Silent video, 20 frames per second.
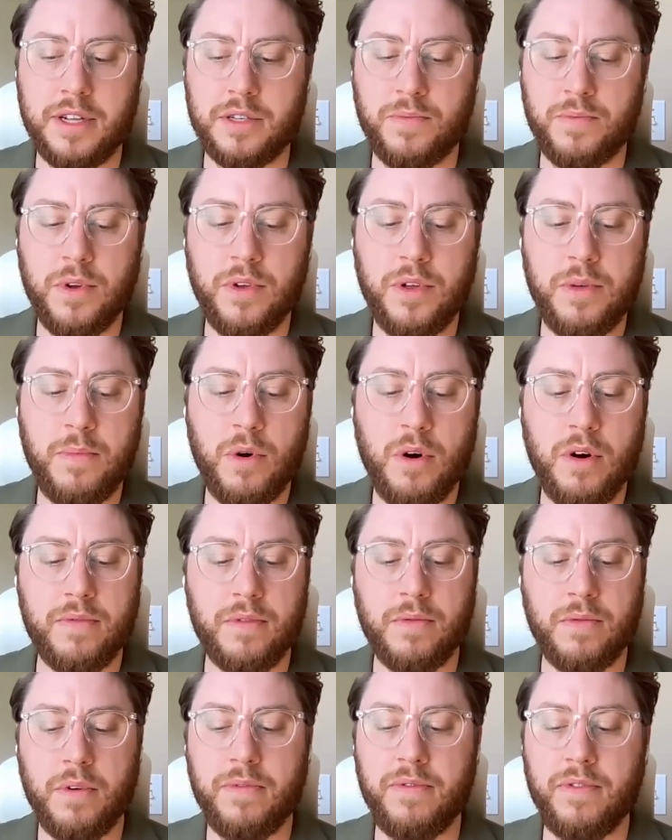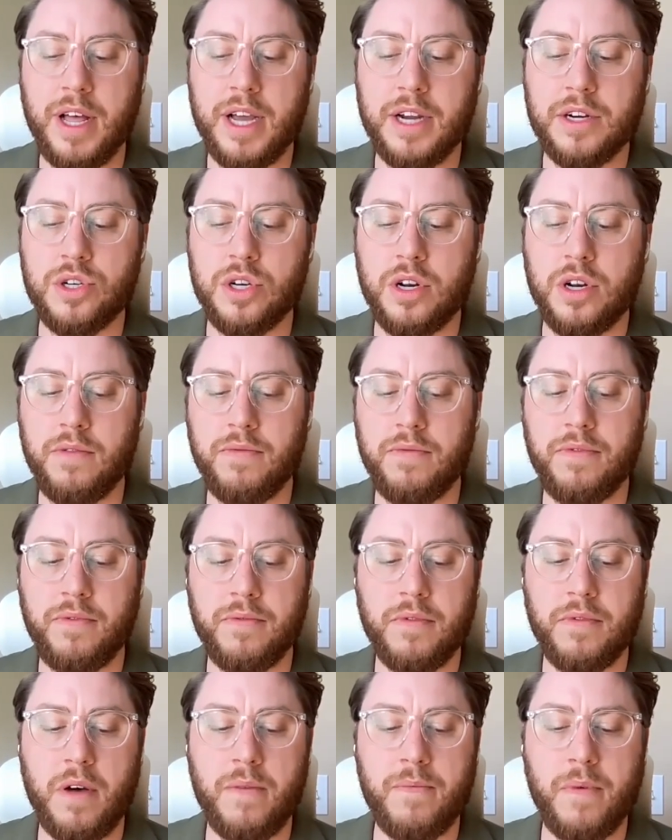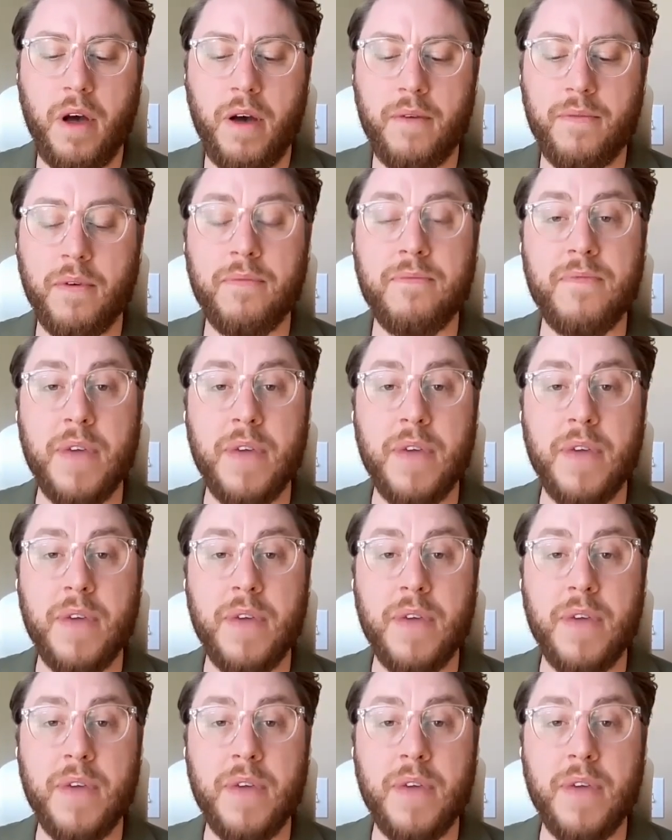it's really more of a reflection of a